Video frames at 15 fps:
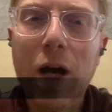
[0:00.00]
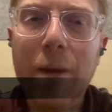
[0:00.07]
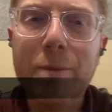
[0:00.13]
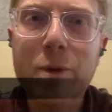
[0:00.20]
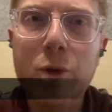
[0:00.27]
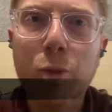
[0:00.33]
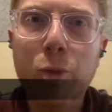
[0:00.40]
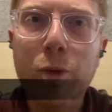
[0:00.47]

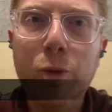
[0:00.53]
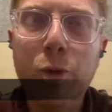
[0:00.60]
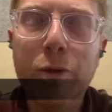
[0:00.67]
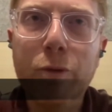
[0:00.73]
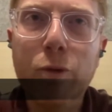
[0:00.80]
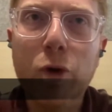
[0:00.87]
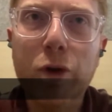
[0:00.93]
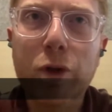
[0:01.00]
So
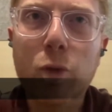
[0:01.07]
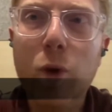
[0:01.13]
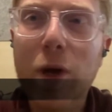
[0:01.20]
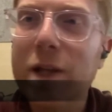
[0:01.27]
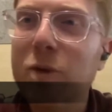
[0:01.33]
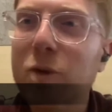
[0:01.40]
we've got quite a